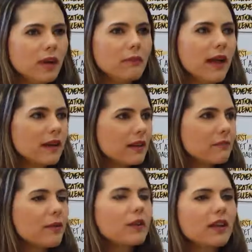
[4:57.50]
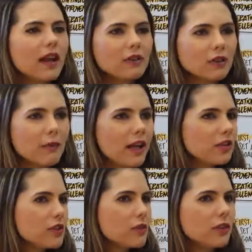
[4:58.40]
better building
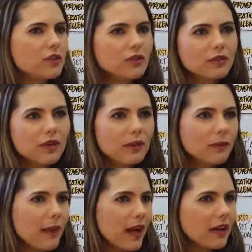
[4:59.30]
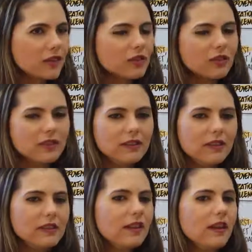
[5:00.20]
automation, switching from pneumatic to
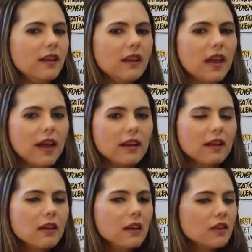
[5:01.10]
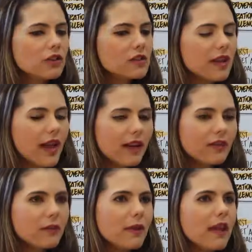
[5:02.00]
DDC, and just
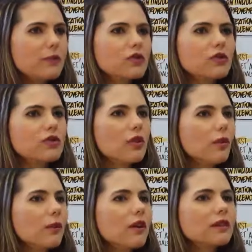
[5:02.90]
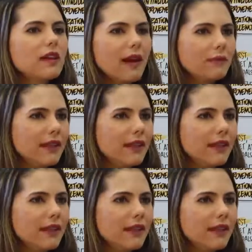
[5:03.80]
having being able to show real-time